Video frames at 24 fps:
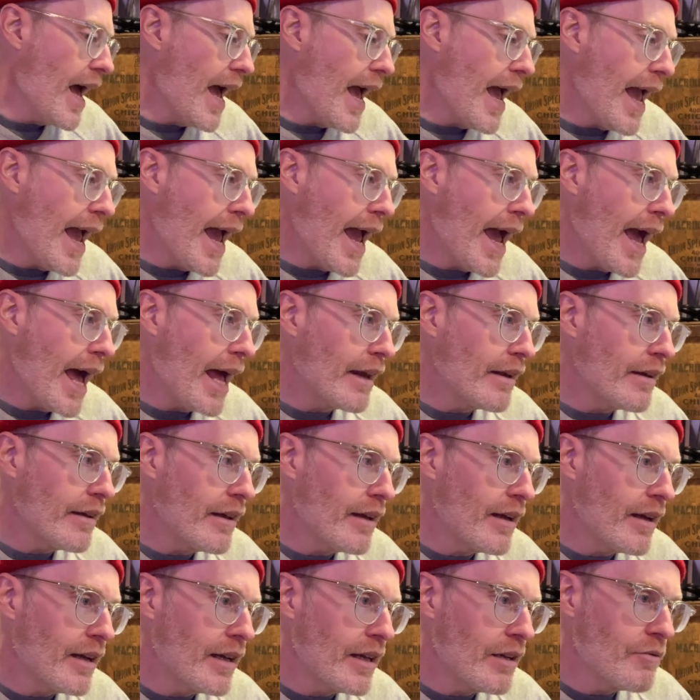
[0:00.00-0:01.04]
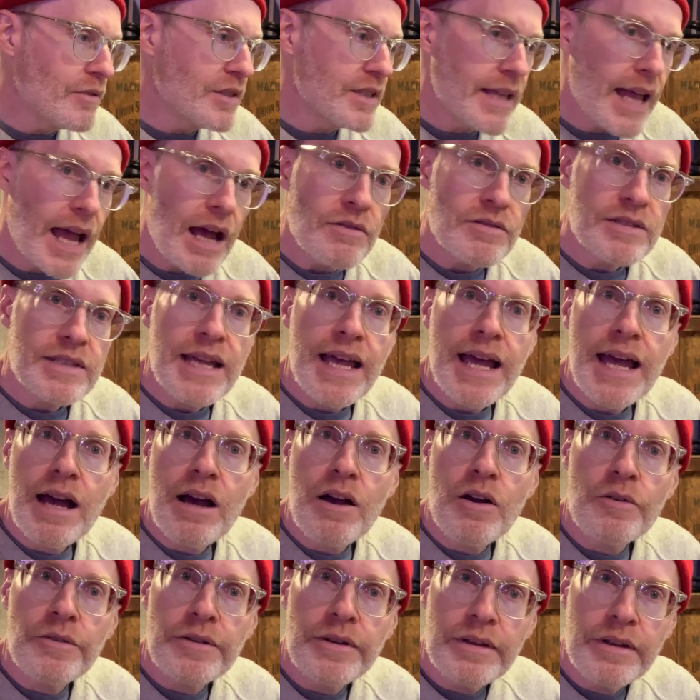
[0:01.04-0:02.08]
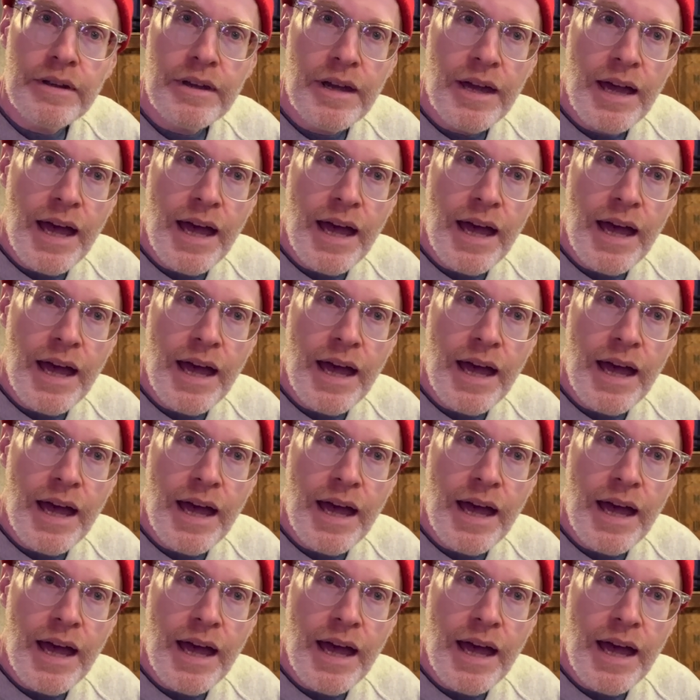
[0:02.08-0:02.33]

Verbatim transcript: And uh, it was downtown.